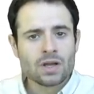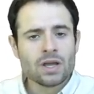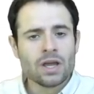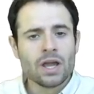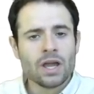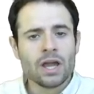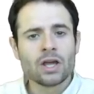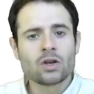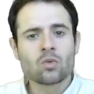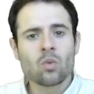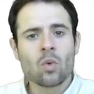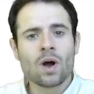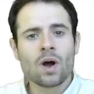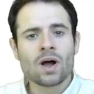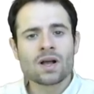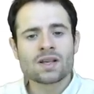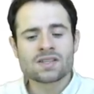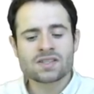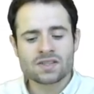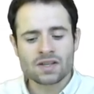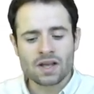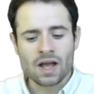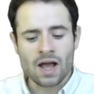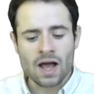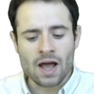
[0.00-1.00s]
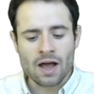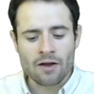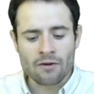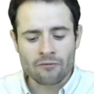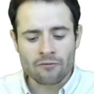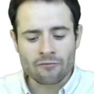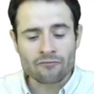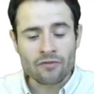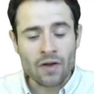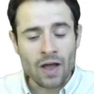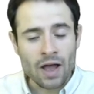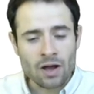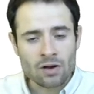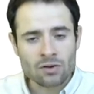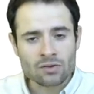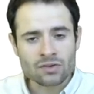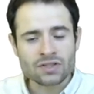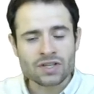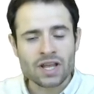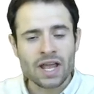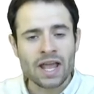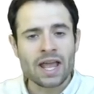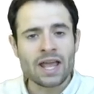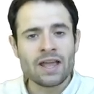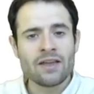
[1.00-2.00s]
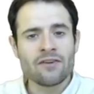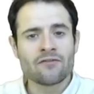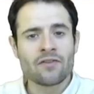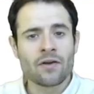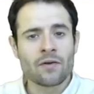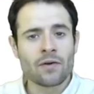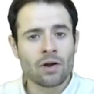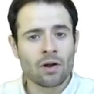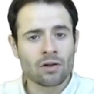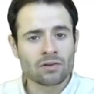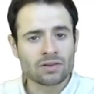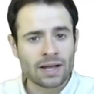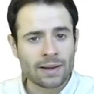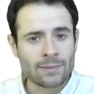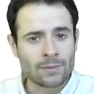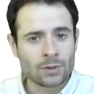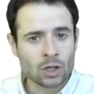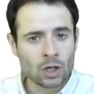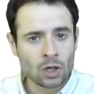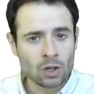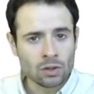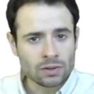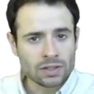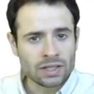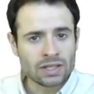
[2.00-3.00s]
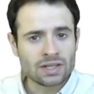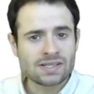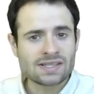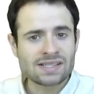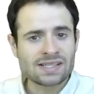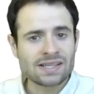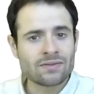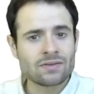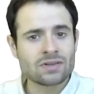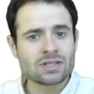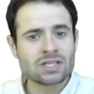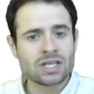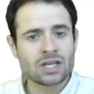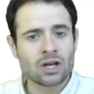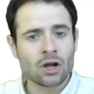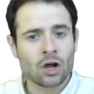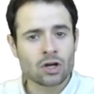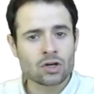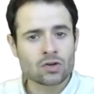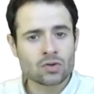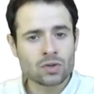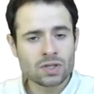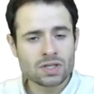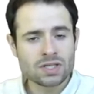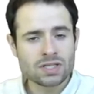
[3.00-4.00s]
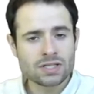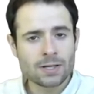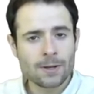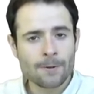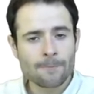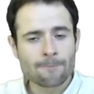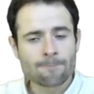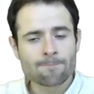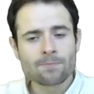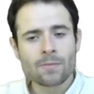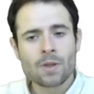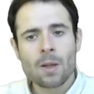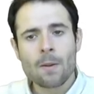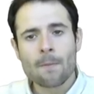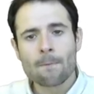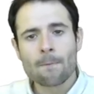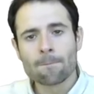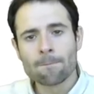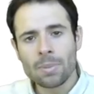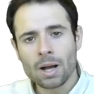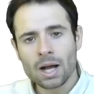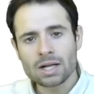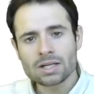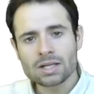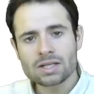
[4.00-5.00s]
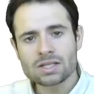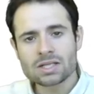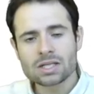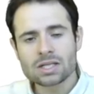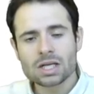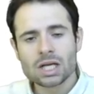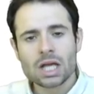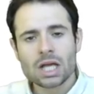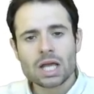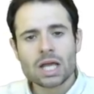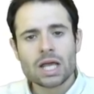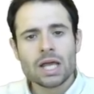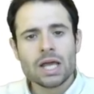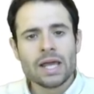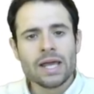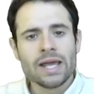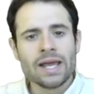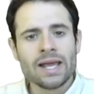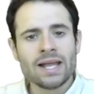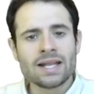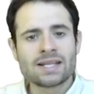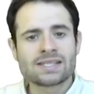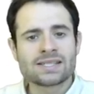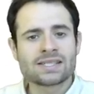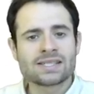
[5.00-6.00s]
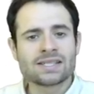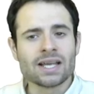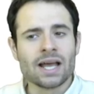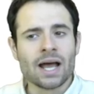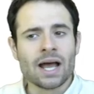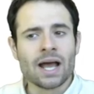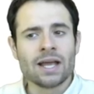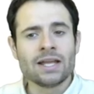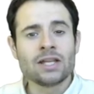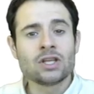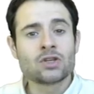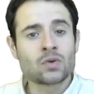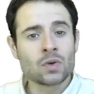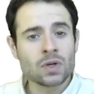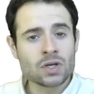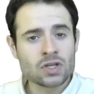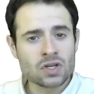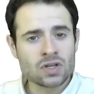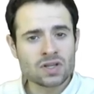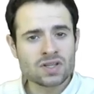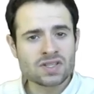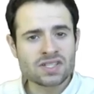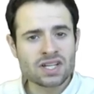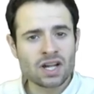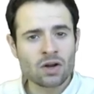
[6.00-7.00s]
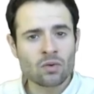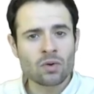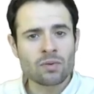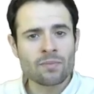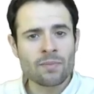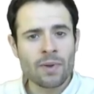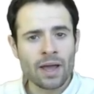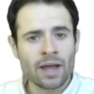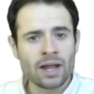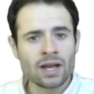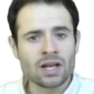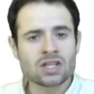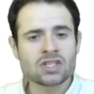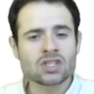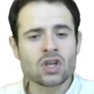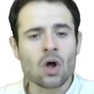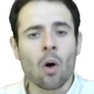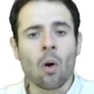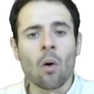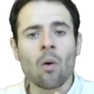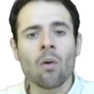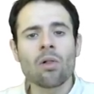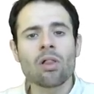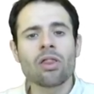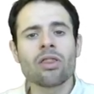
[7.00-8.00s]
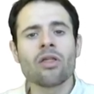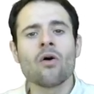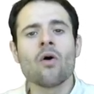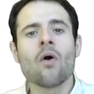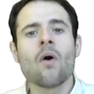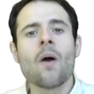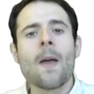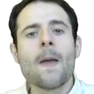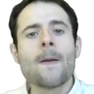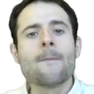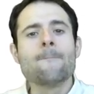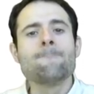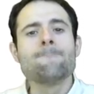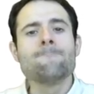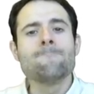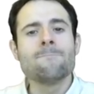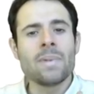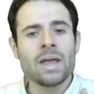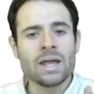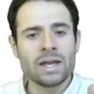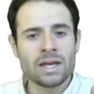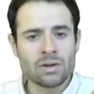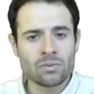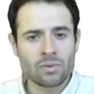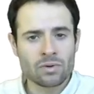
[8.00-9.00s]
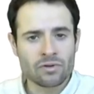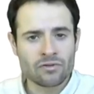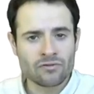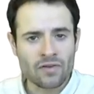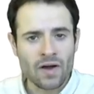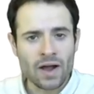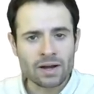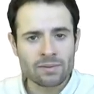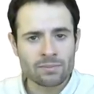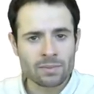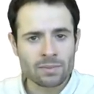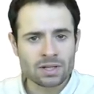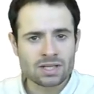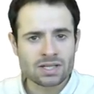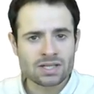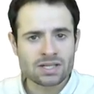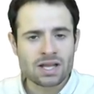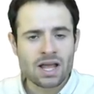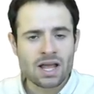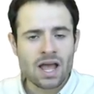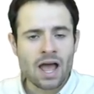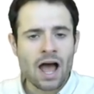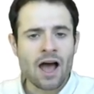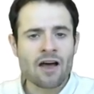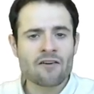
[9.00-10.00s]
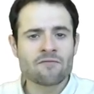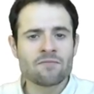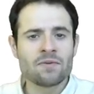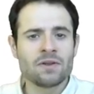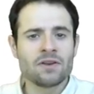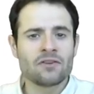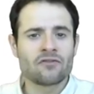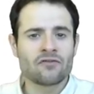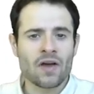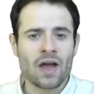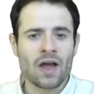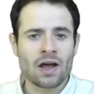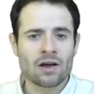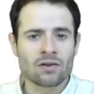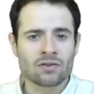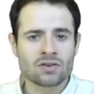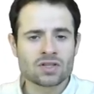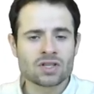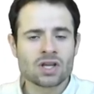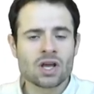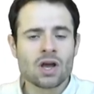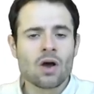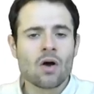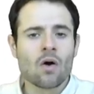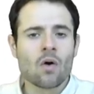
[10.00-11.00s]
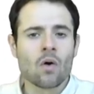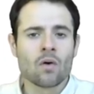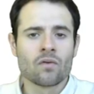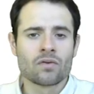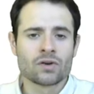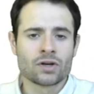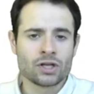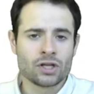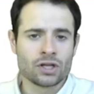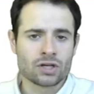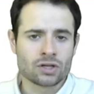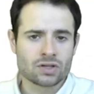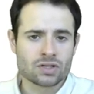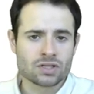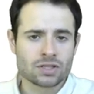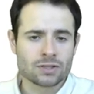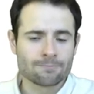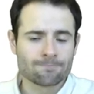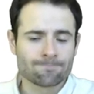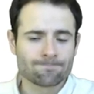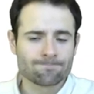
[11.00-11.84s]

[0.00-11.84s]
It was uh, found a very long time ago, in the 1700s, but its intuition still remains, although many refinements have been found over the years.